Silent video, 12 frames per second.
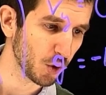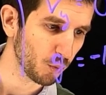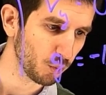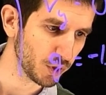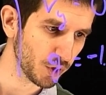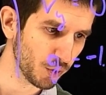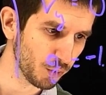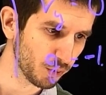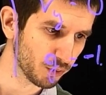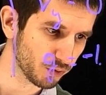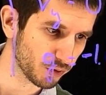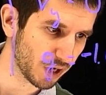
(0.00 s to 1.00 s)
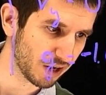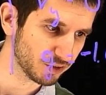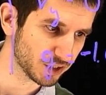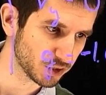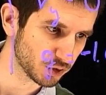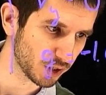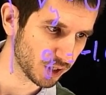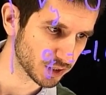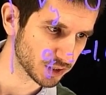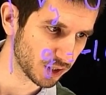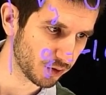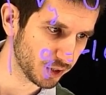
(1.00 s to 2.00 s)
We know the gravitational
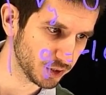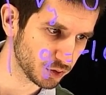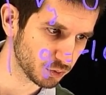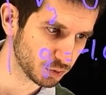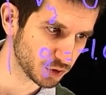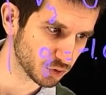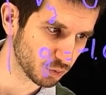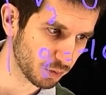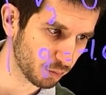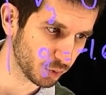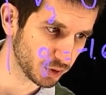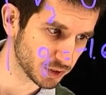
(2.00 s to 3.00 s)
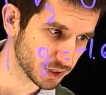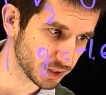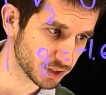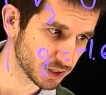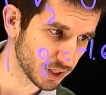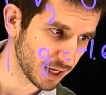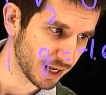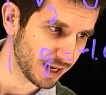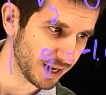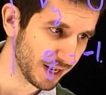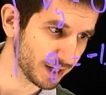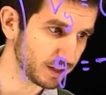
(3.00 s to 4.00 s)
acceleration, which is 1.6
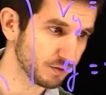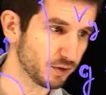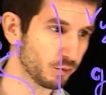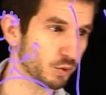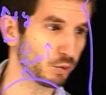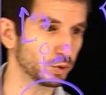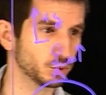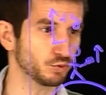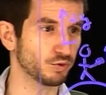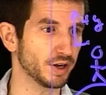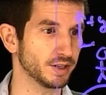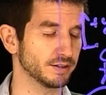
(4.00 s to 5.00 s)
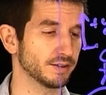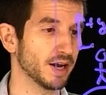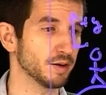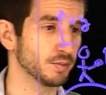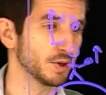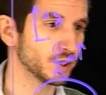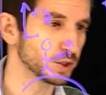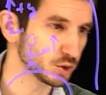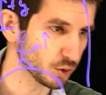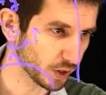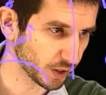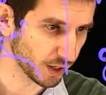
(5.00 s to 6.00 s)
negative, and we want to find the time. So
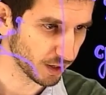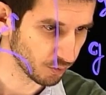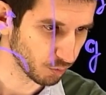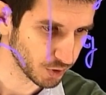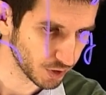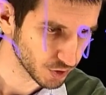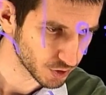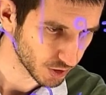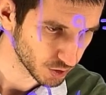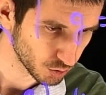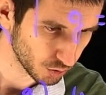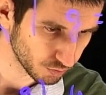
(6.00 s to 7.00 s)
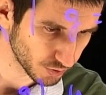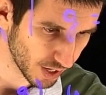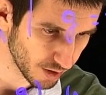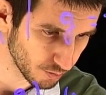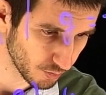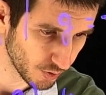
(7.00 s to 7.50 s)
again, we just can solve time.